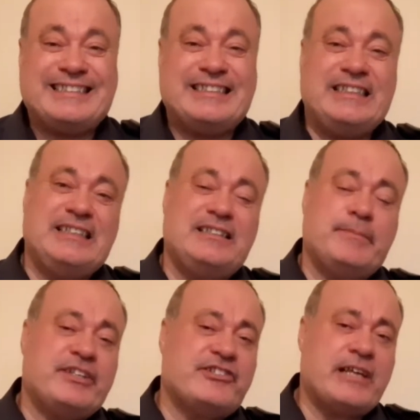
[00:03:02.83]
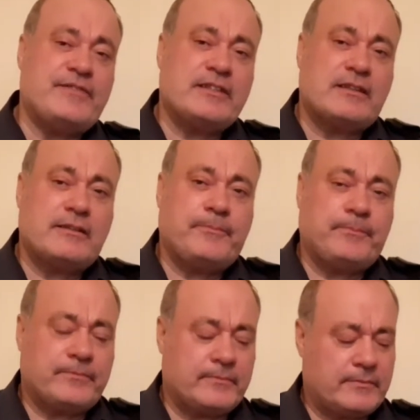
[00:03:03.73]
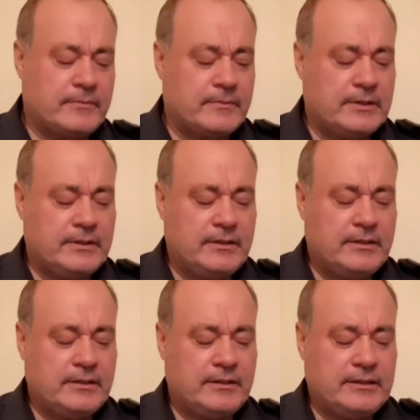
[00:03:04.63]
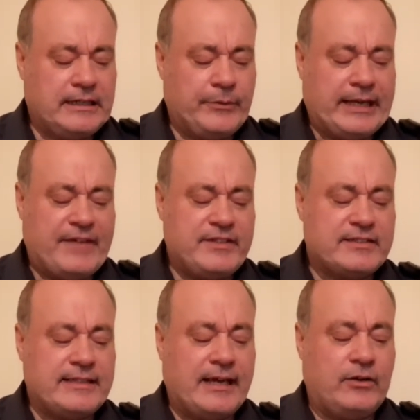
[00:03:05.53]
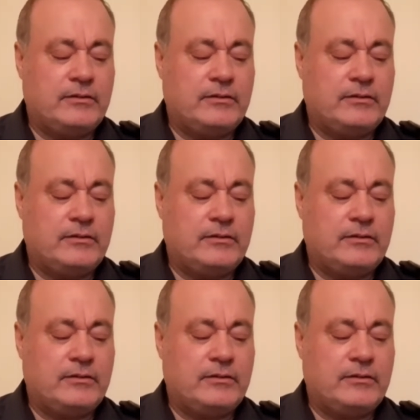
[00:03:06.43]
E diminished 7th. And we have this now.